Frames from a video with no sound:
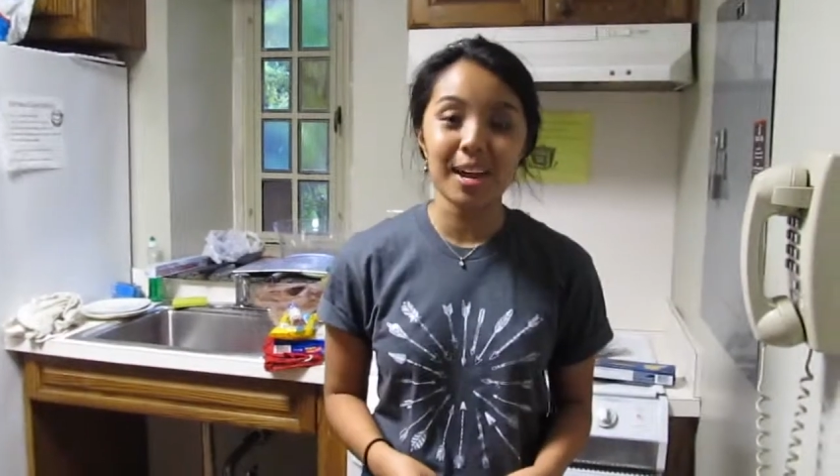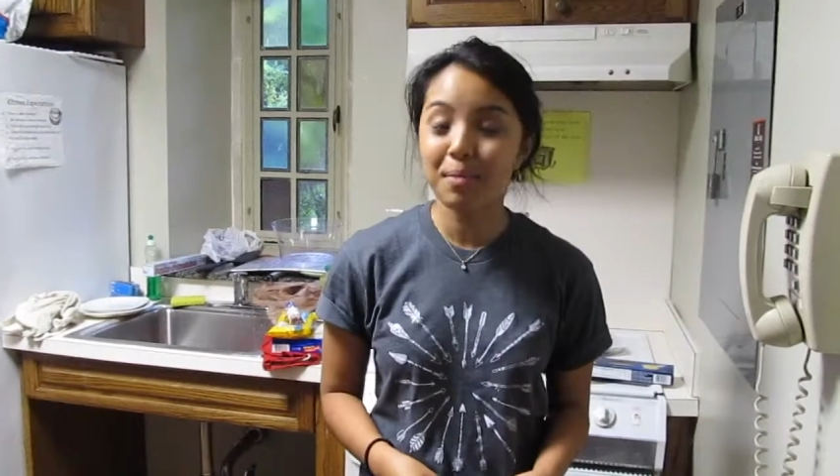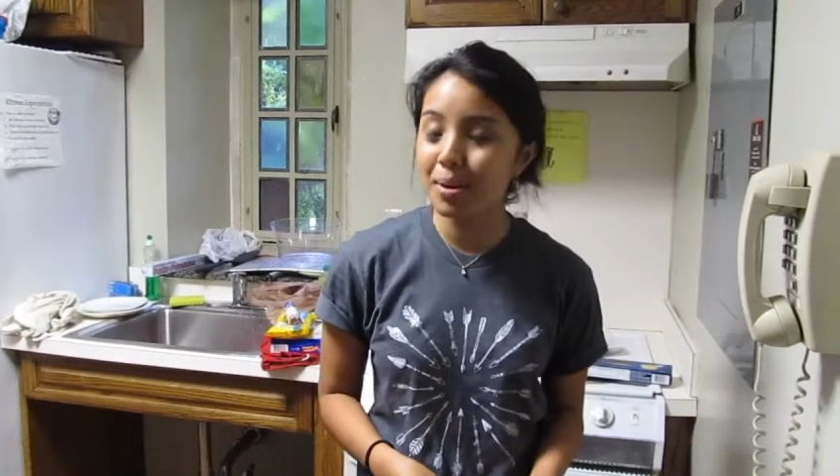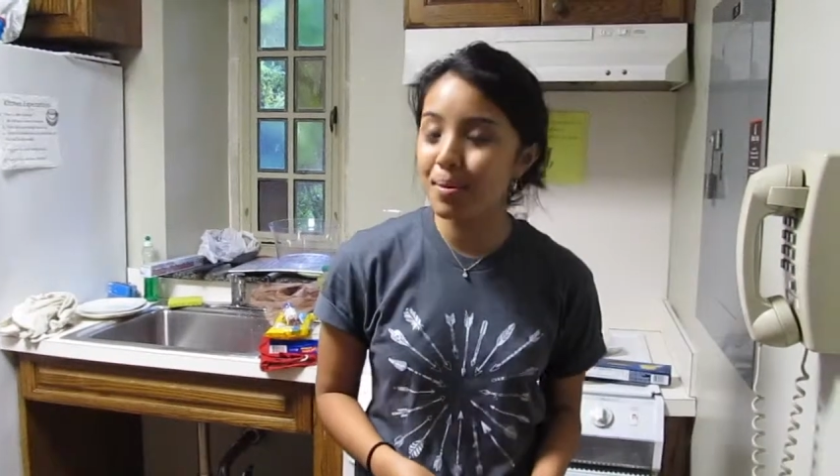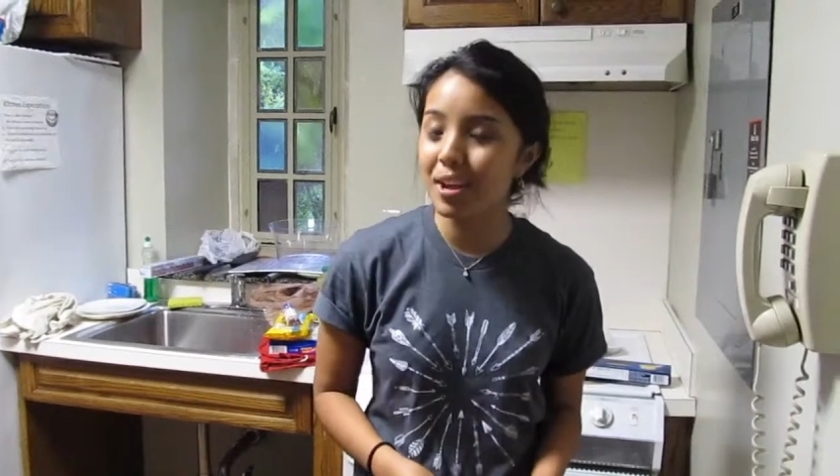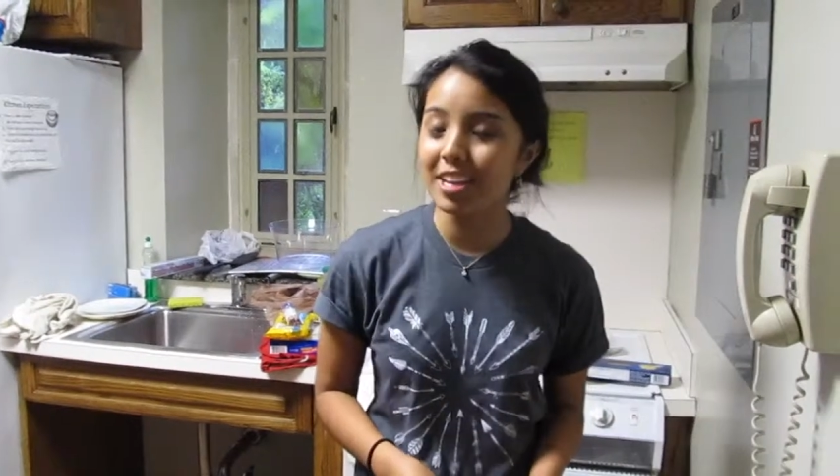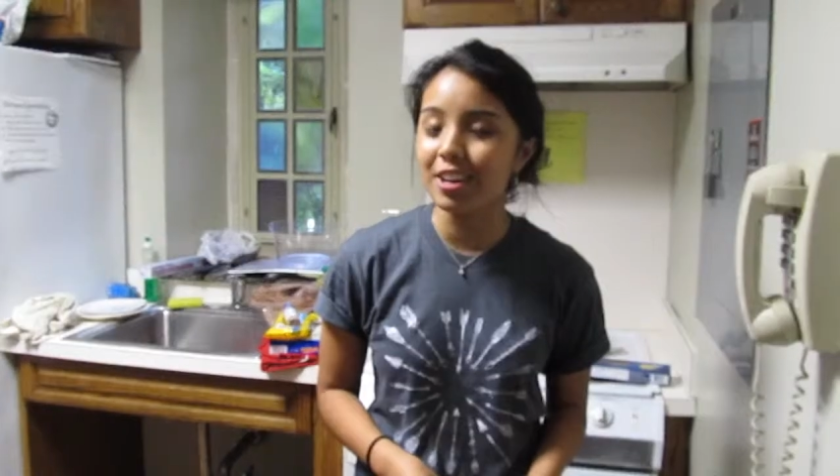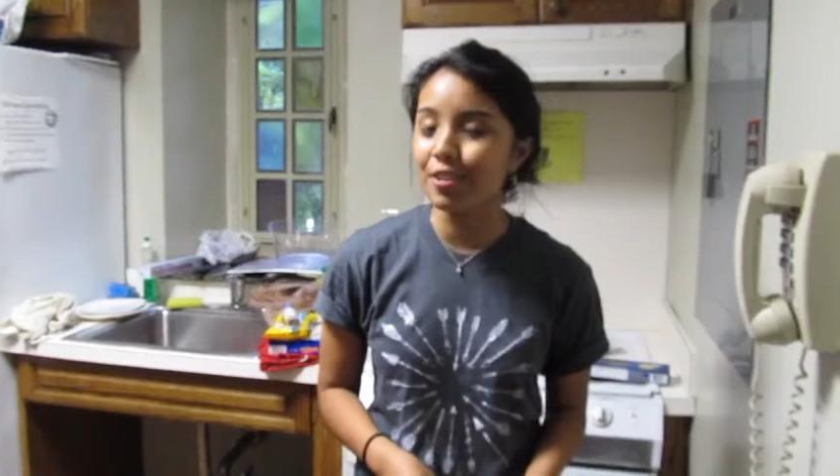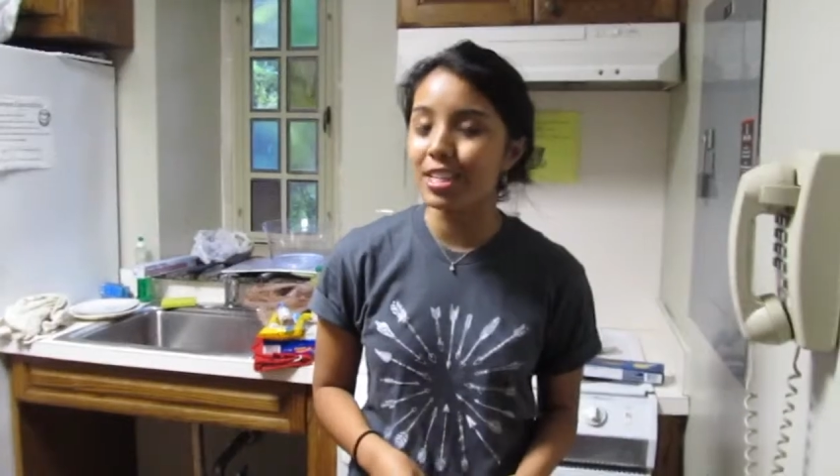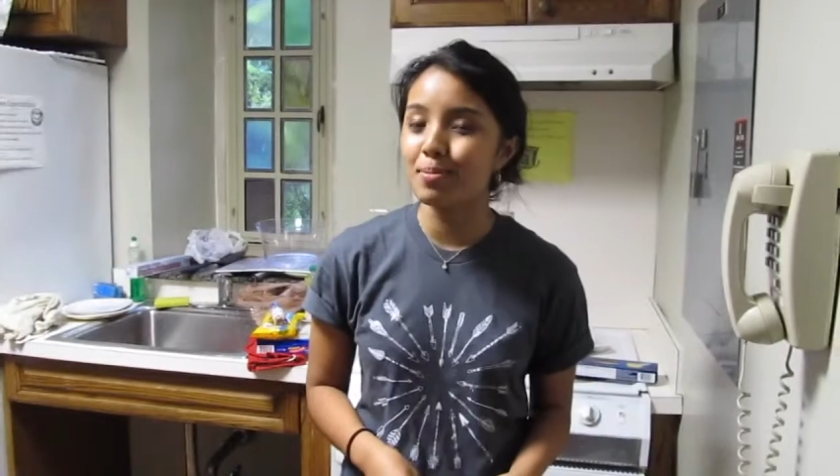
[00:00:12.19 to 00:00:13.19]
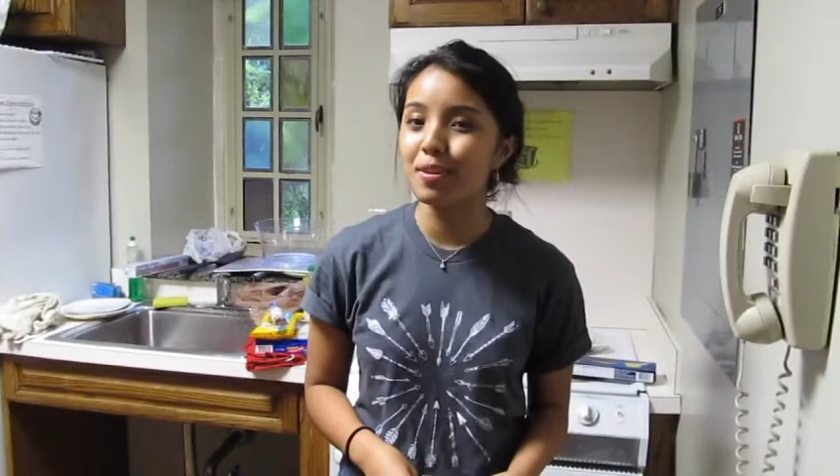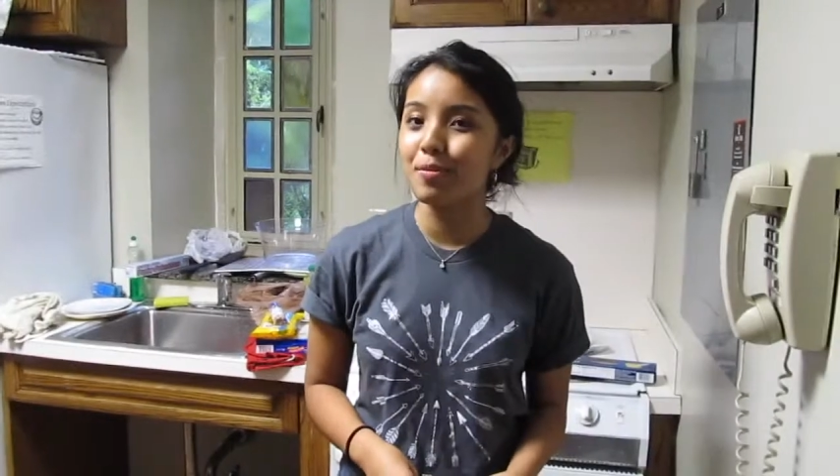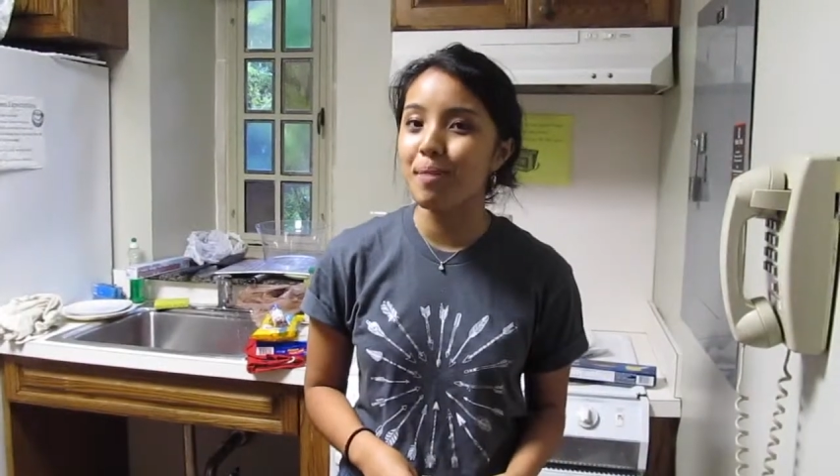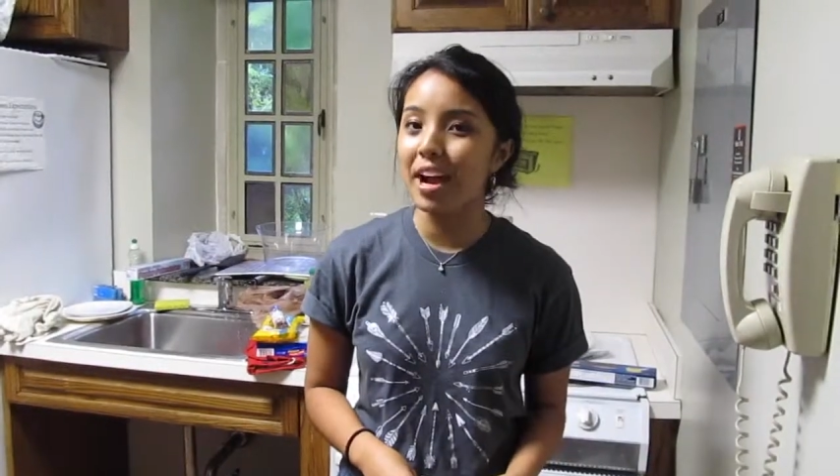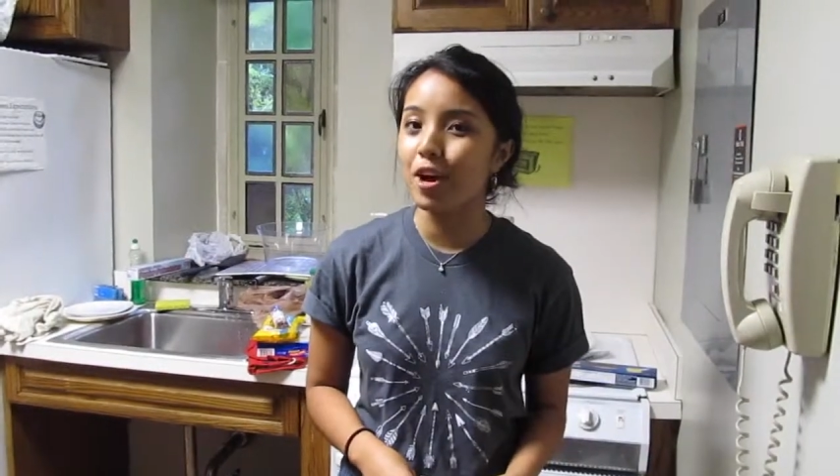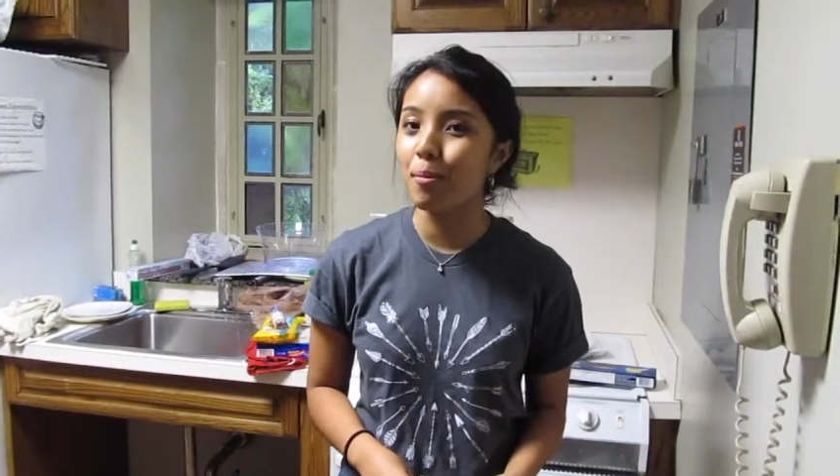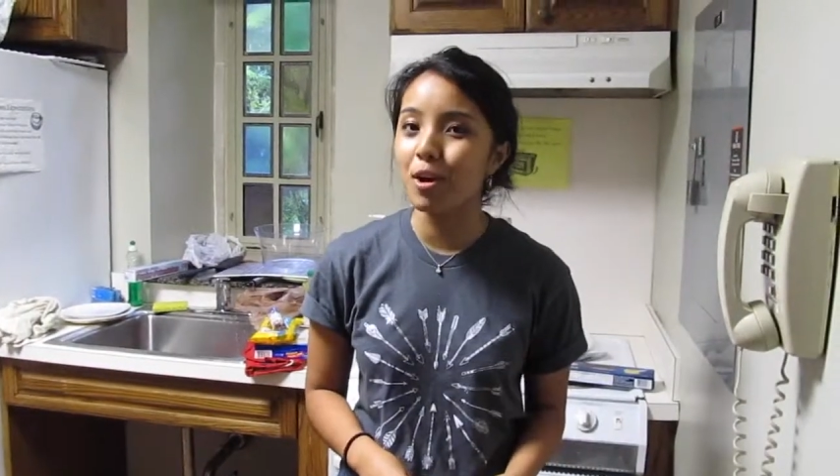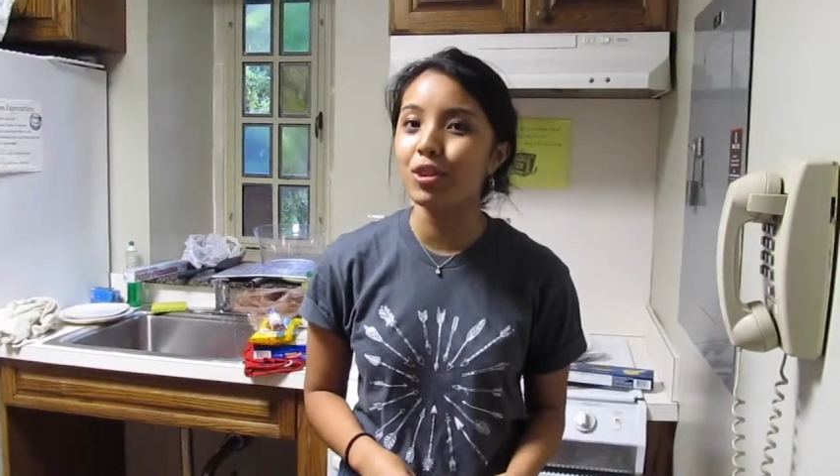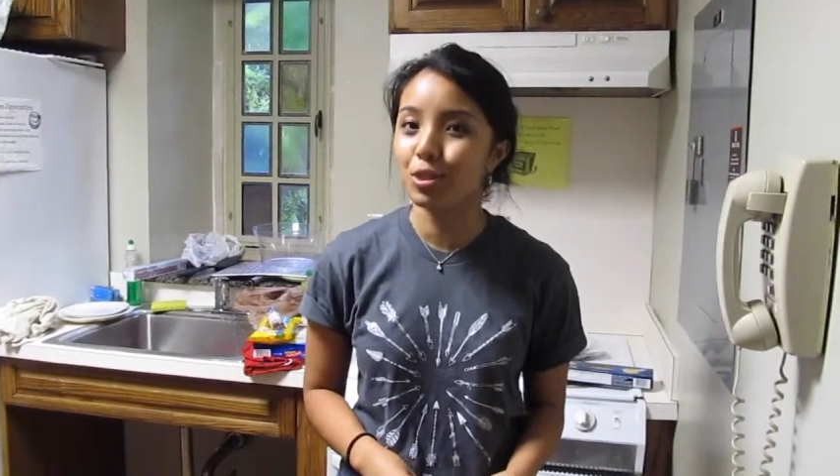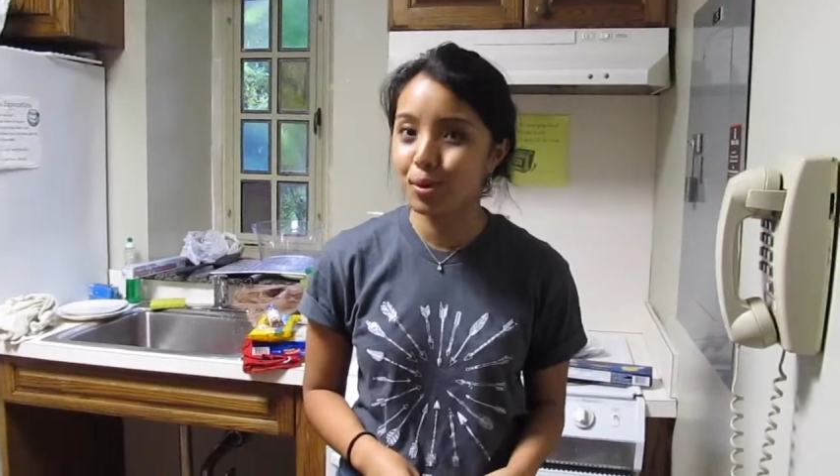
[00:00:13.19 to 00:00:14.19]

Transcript: I'm gonna be making a recipe from back home called